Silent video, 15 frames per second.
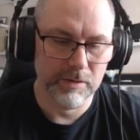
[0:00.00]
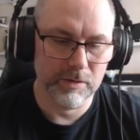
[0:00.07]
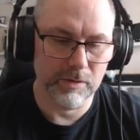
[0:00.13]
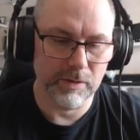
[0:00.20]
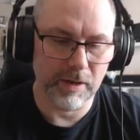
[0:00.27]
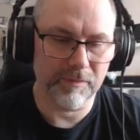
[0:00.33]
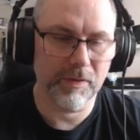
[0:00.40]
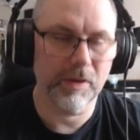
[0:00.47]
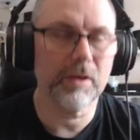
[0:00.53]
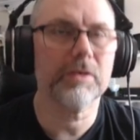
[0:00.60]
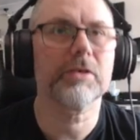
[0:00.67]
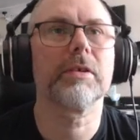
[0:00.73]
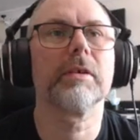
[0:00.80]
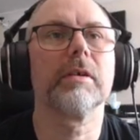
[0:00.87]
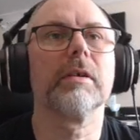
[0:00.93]
Do that
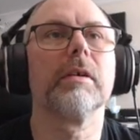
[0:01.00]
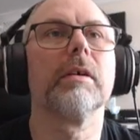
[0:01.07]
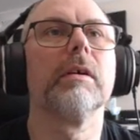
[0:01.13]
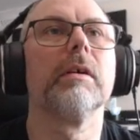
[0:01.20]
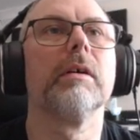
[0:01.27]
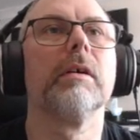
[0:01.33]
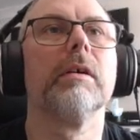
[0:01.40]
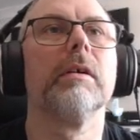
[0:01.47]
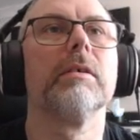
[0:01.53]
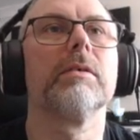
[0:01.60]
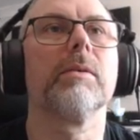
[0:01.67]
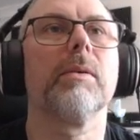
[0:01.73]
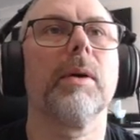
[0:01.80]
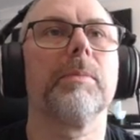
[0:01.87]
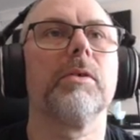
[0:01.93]
first.
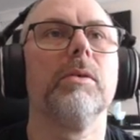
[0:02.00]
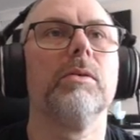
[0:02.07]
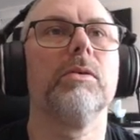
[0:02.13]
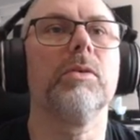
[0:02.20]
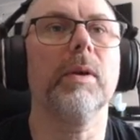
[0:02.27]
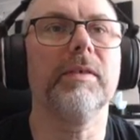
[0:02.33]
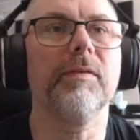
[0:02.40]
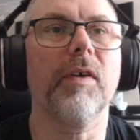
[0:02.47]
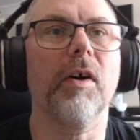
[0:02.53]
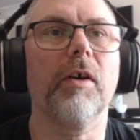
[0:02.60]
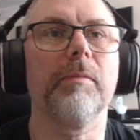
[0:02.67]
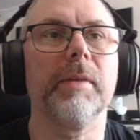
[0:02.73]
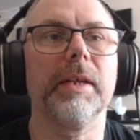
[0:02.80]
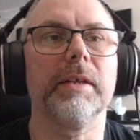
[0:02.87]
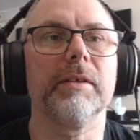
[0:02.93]
So we're up to
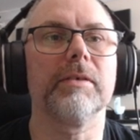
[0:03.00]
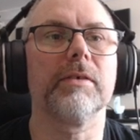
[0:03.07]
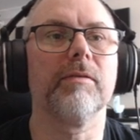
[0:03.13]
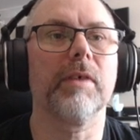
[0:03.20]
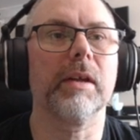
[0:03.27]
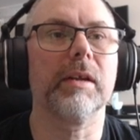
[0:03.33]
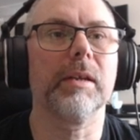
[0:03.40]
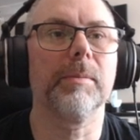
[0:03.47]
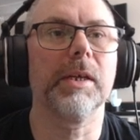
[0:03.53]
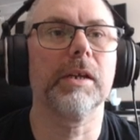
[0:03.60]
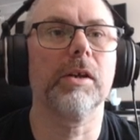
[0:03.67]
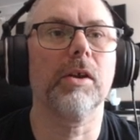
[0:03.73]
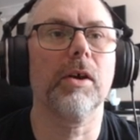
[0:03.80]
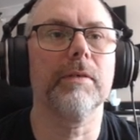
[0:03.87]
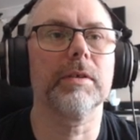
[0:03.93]
twenty-five minutes of unlimited
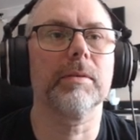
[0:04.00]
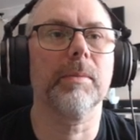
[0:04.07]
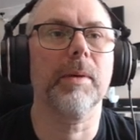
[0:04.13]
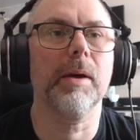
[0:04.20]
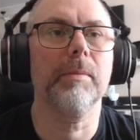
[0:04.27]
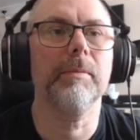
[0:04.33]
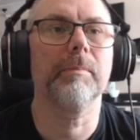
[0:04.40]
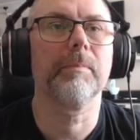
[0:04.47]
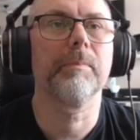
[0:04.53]
lives at the moment.